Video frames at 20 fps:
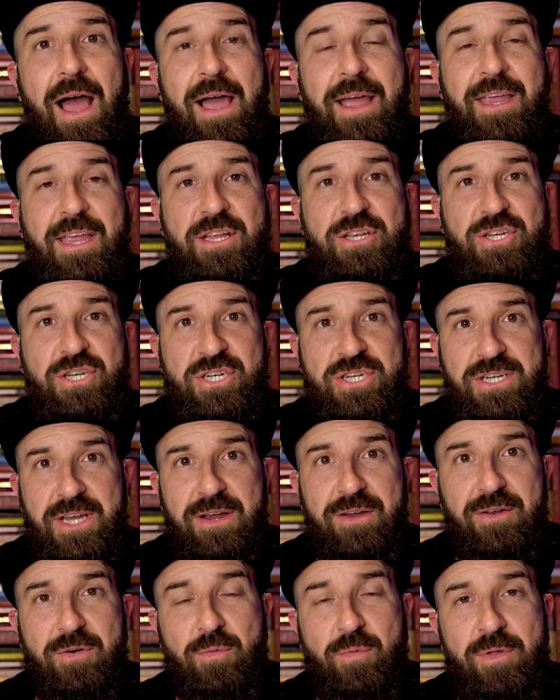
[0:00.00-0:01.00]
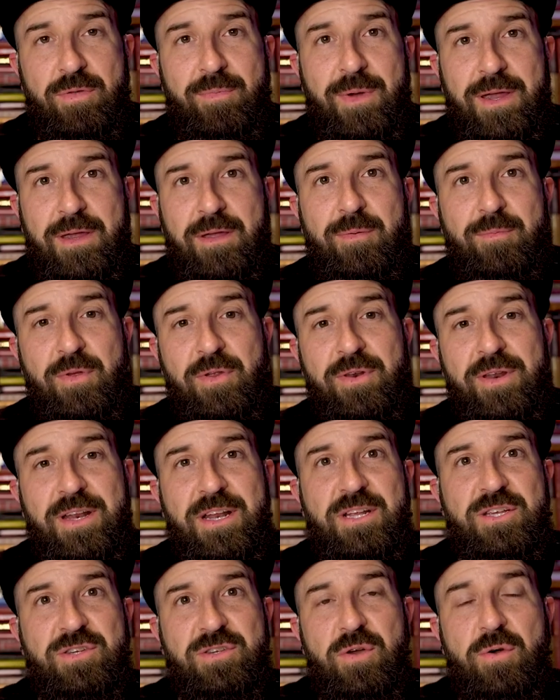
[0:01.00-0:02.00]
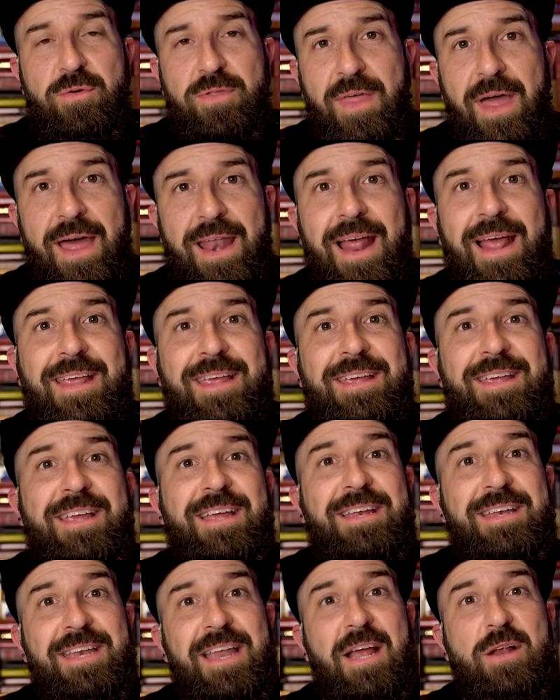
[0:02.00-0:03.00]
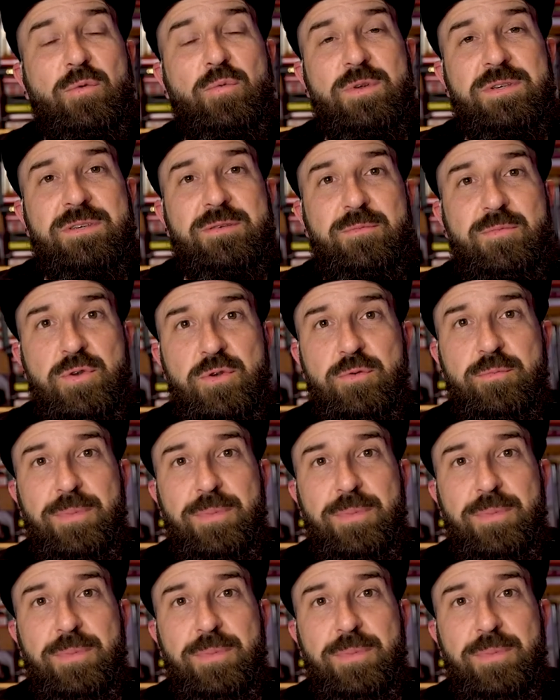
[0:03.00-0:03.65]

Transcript: I can share it with my community, so that I can connect with some new